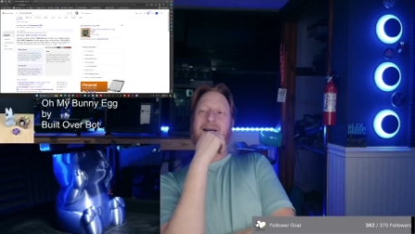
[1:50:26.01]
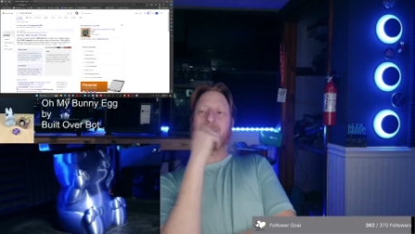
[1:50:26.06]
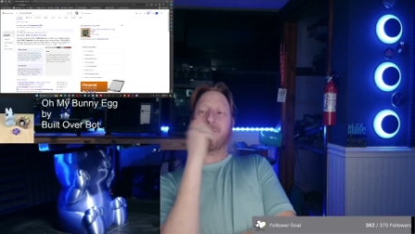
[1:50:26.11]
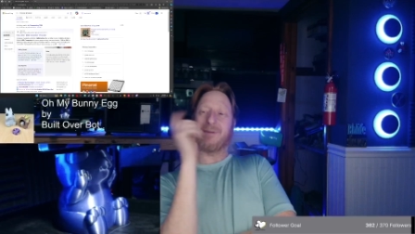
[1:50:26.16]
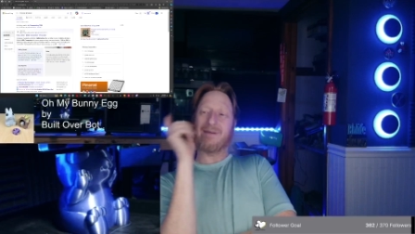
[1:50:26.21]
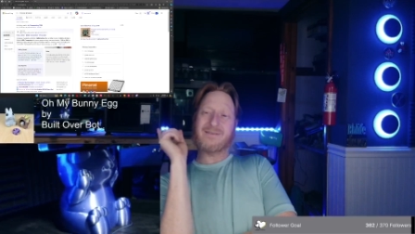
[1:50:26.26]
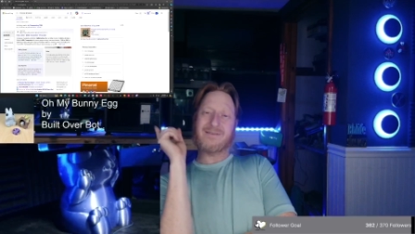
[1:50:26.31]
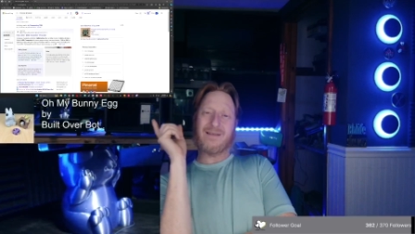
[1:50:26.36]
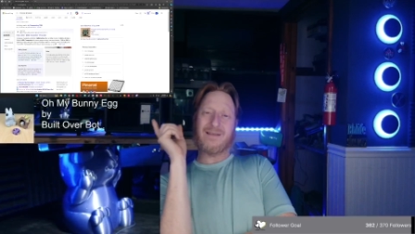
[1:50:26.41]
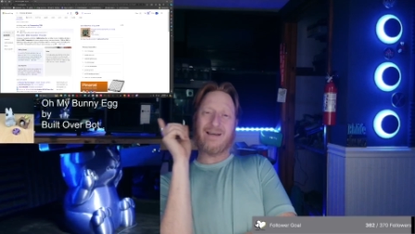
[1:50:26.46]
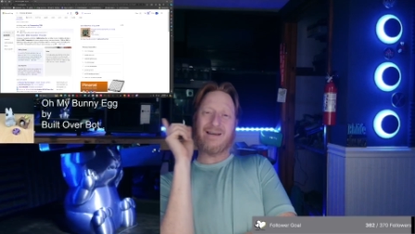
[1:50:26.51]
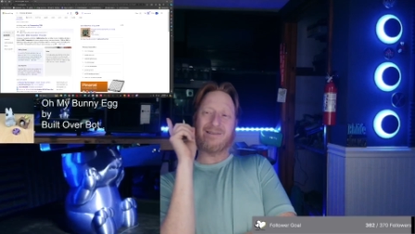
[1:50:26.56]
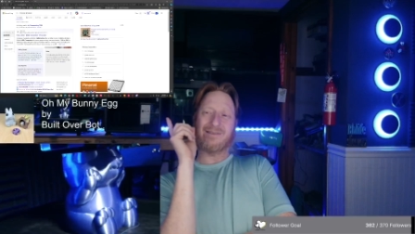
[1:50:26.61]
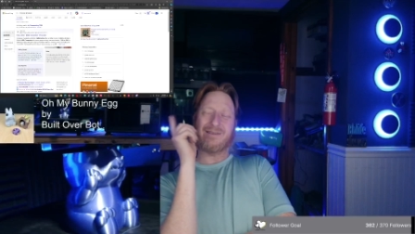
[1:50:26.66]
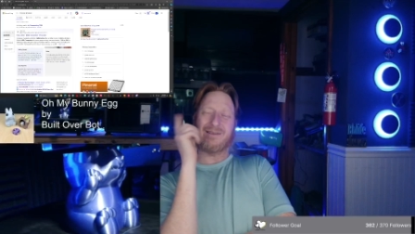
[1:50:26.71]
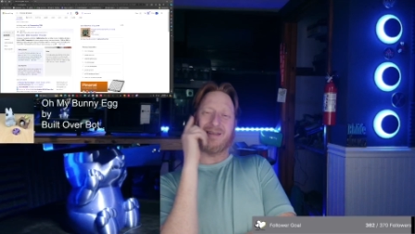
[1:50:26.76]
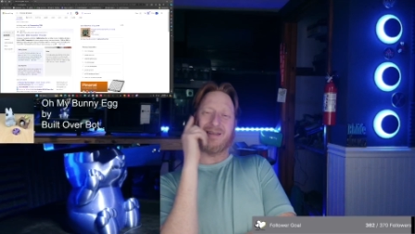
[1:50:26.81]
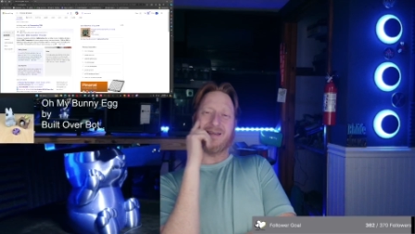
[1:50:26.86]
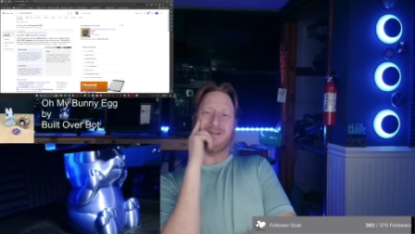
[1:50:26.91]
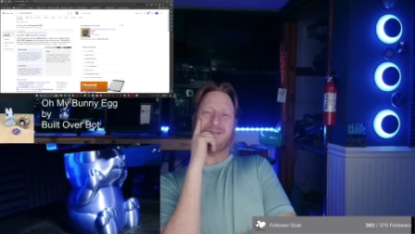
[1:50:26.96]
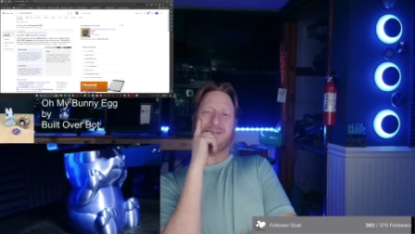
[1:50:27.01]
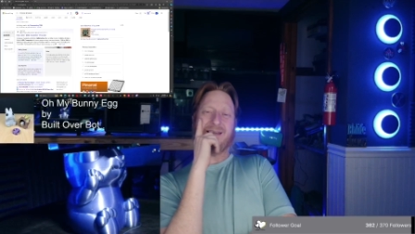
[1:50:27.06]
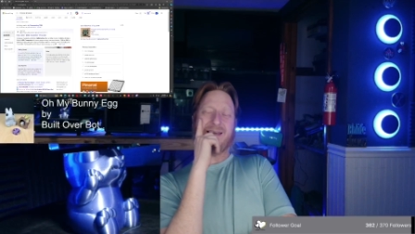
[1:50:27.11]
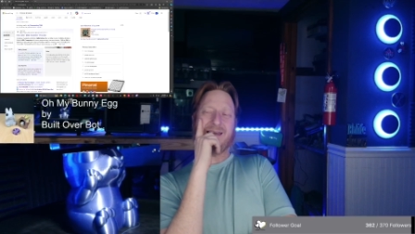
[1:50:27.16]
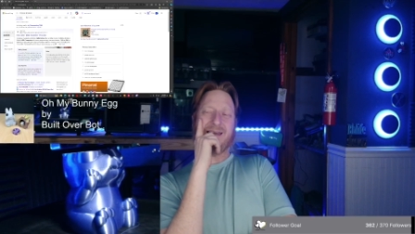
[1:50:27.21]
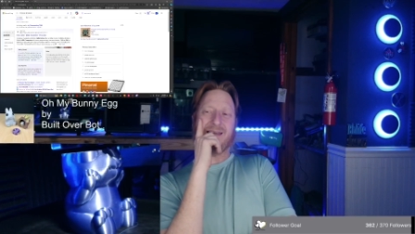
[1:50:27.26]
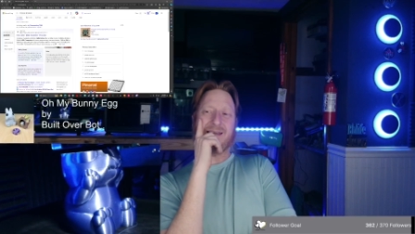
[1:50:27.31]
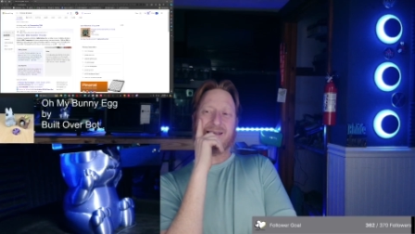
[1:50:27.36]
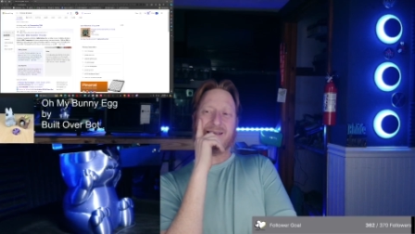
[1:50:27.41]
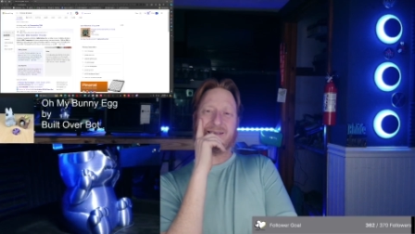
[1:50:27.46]
I'm excited. I saw that
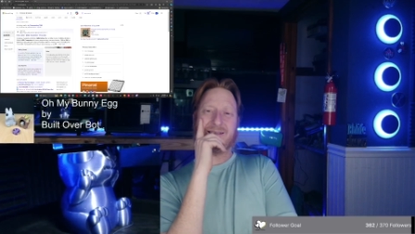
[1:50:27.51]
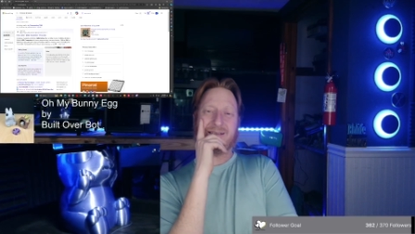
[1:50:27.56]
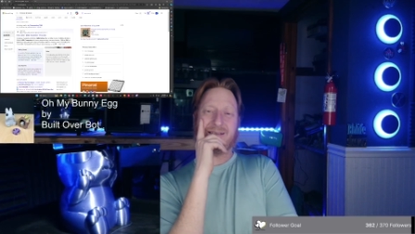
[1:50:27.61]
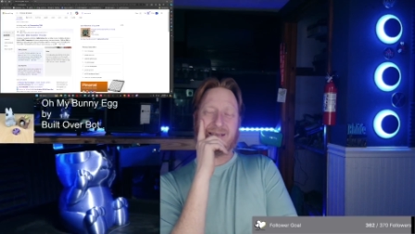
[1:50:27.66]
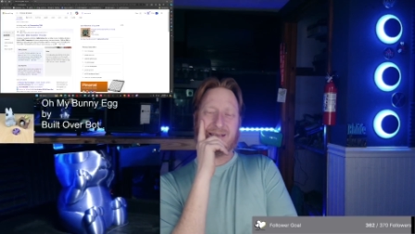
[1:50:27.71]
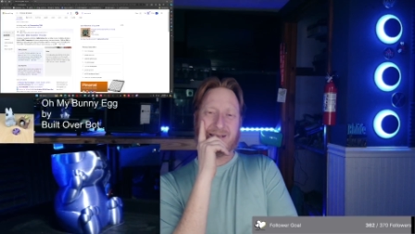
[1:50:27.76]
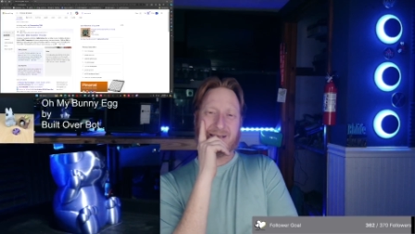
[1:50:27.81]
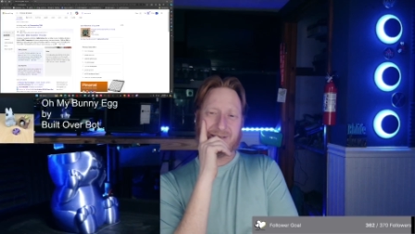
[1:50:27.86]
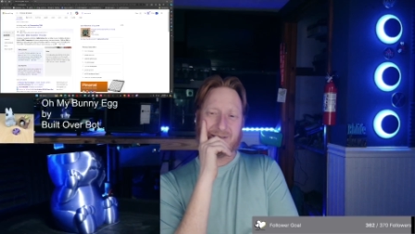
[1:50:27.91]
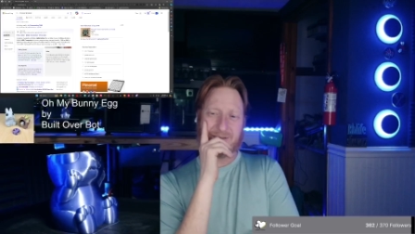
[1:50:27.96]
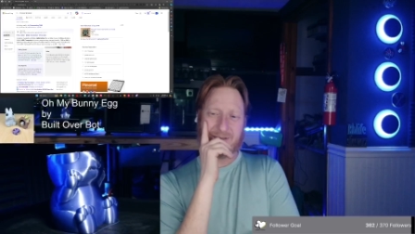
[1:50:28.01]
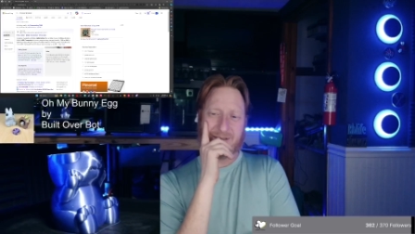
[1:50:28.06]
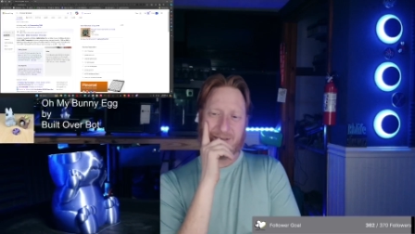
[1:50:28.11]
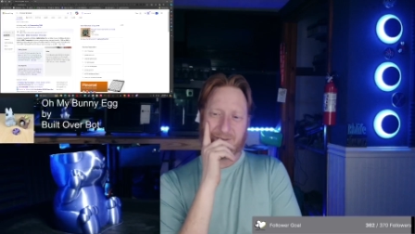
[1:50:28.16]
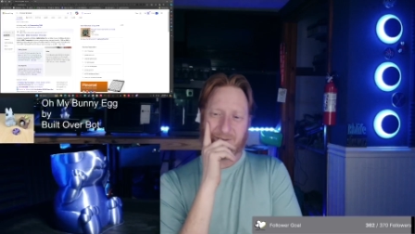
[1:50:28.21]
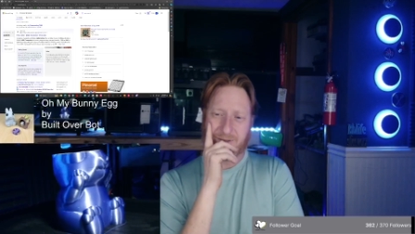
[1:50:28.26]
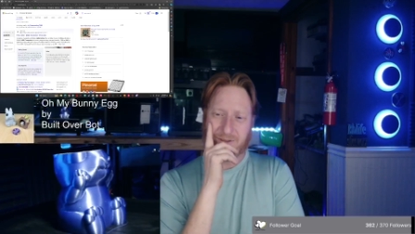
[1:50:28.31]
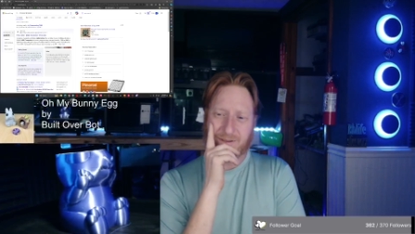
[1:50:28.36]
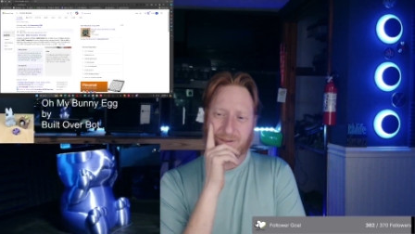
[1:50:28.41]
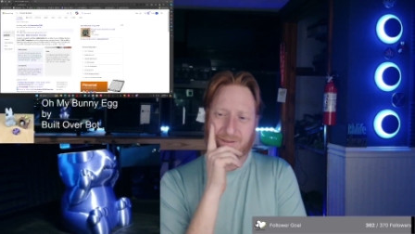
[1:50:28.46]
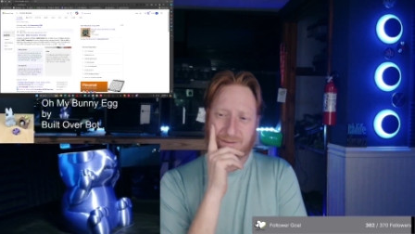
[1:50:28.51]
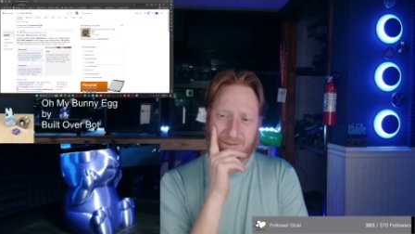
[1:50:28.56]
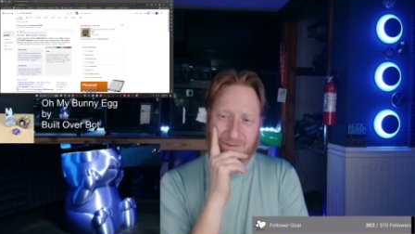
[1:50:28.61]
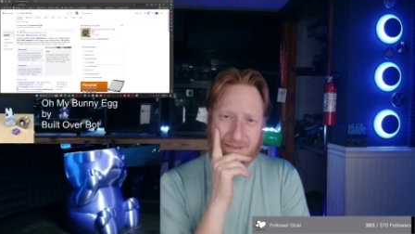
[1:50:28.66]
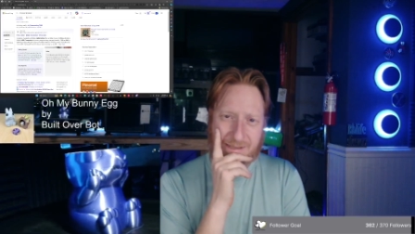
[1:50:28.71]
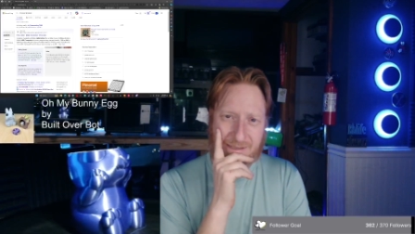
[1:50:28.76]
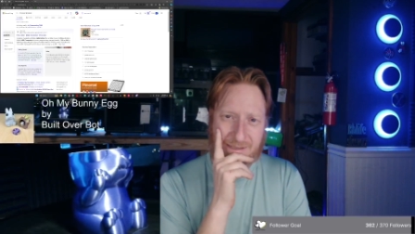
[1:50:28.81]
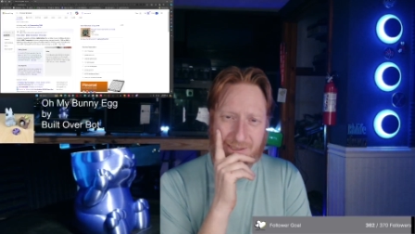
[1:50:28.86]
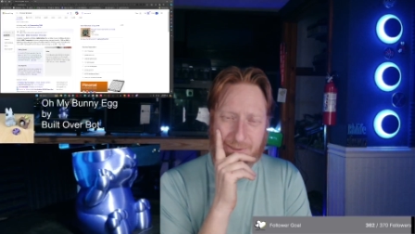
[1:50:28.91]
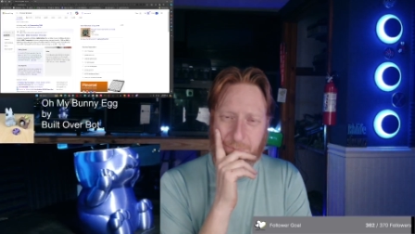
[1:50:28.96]
today, and I was looking. It's like
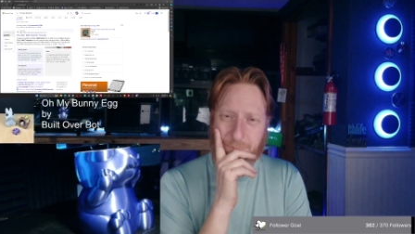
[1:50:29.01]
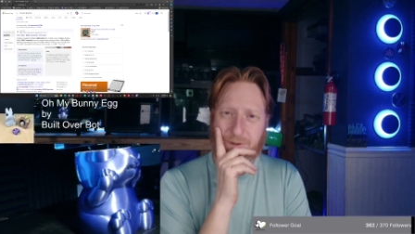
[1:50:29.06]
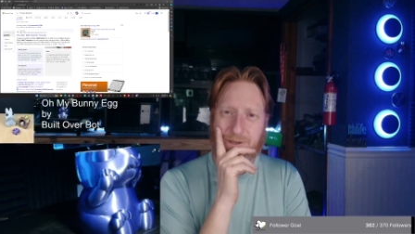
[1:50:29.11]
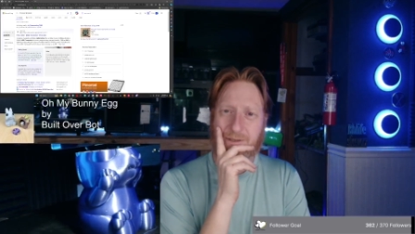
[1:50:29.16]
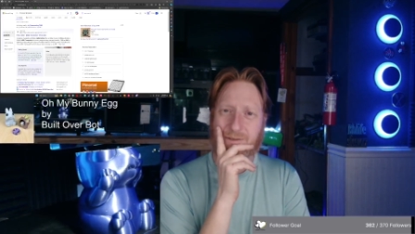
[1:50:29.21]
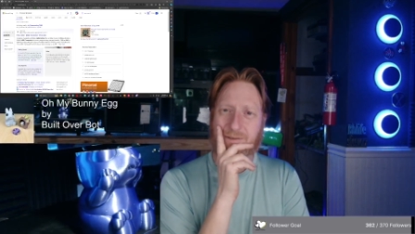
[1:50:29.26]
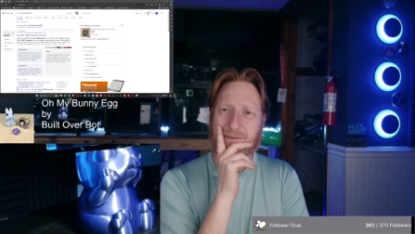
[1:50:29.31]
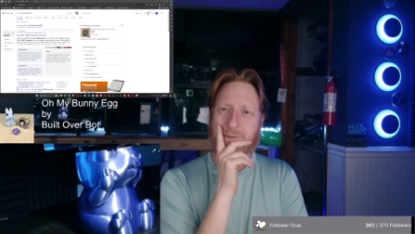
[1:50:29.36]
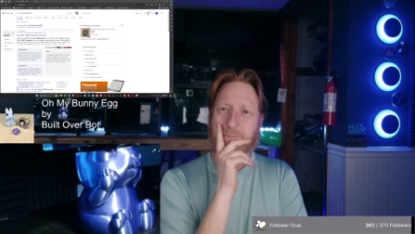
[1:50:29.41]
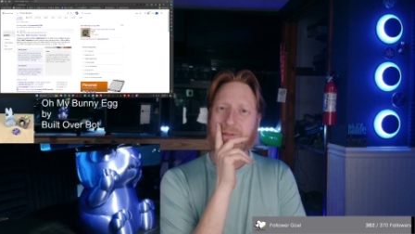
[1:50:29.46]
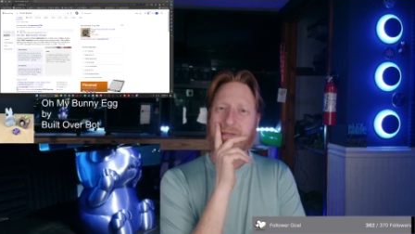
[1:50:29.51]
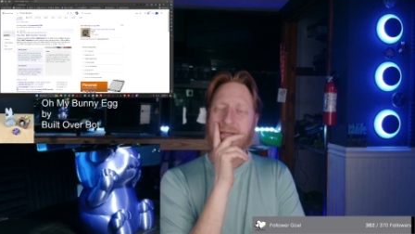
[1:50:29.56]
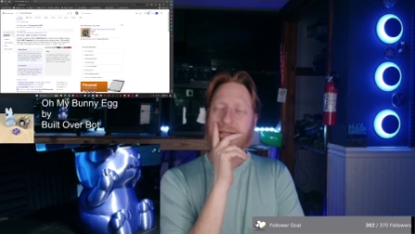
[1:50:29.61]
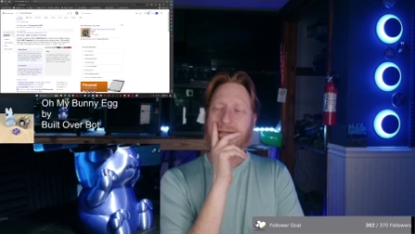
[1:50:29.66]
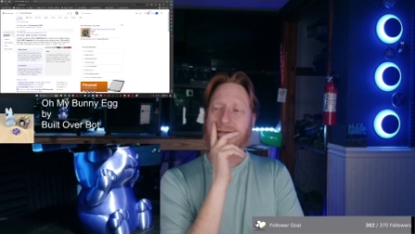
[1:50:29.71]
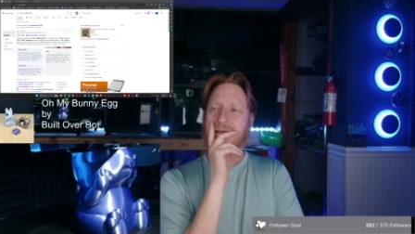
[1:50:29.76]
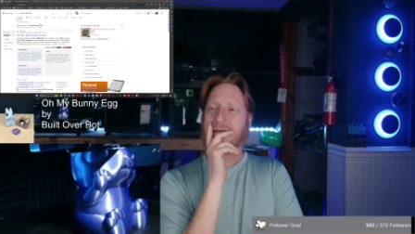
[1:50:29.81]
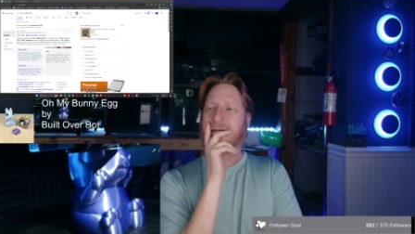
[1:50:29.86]
I need to print something.